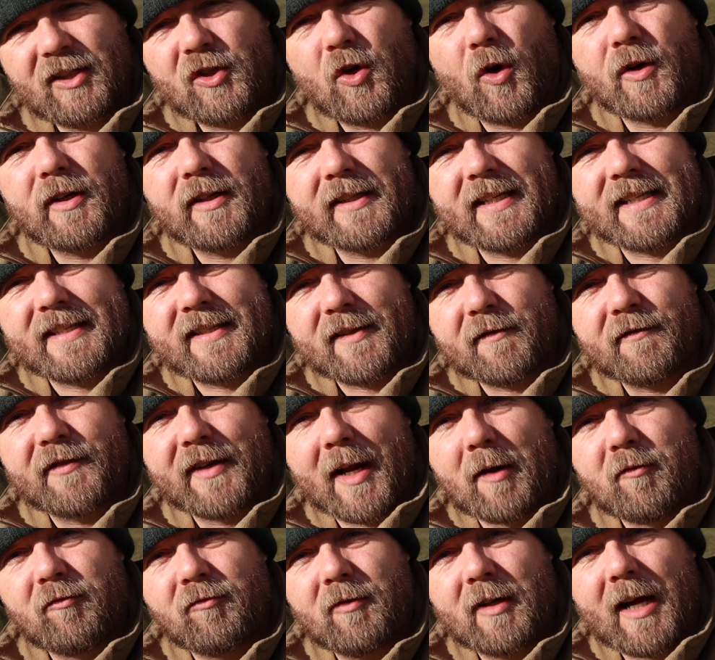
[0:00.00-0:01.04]
con is
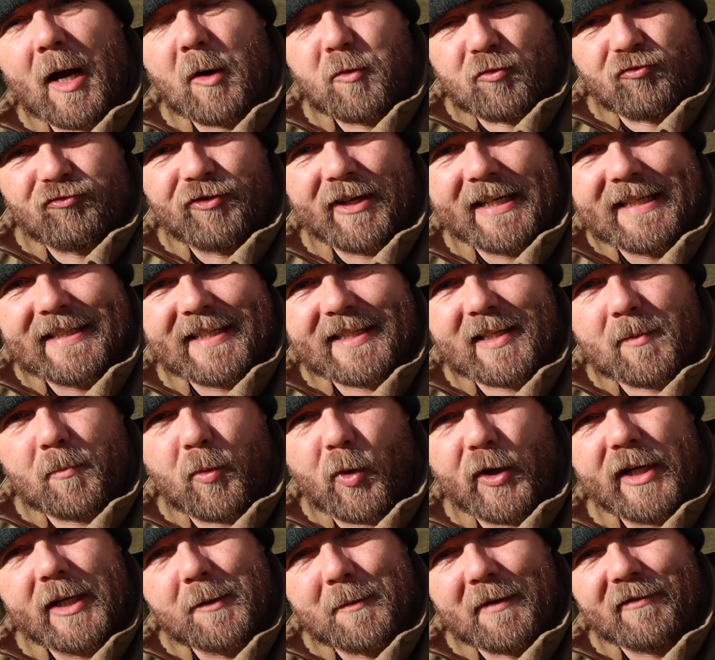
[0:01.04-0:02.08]
something I was really
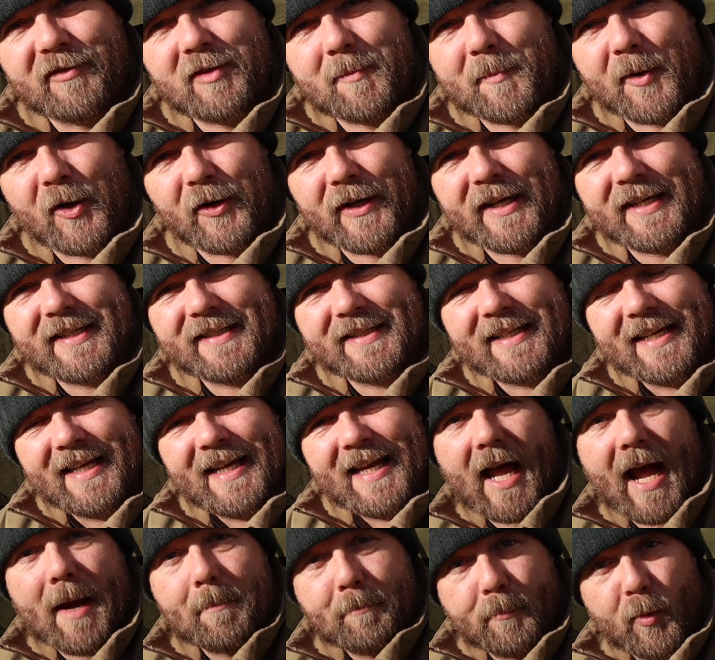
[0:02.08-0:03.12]
disappointed with, to be honest.
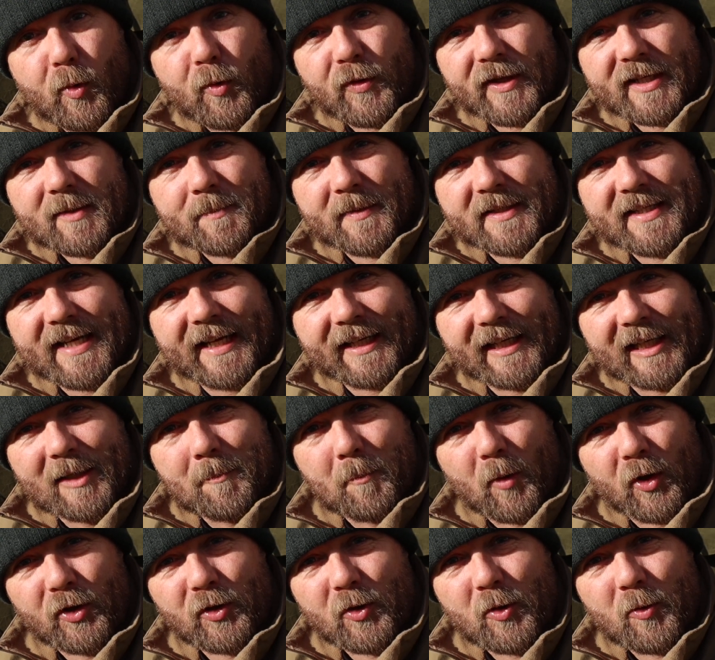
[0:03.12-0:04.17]
I bought this particular
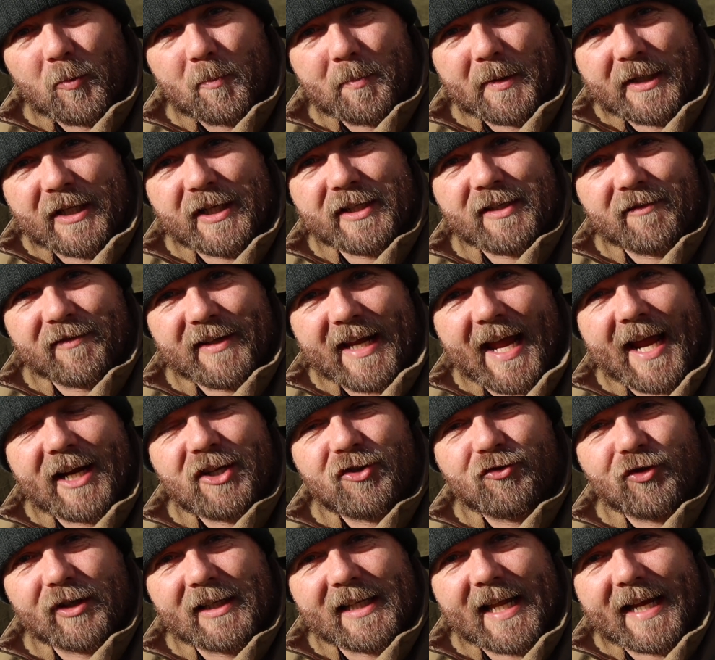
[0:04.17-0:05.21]
model because of the
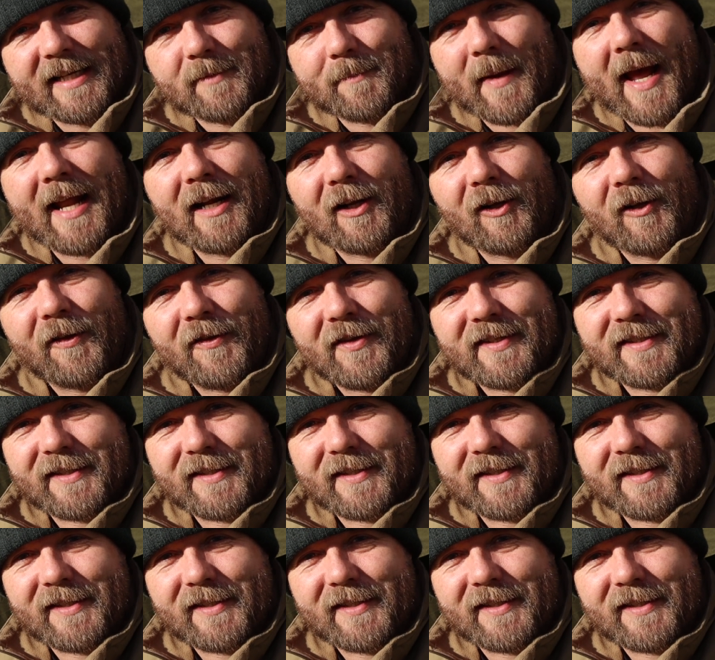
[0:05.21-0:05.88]
extra glass panel at the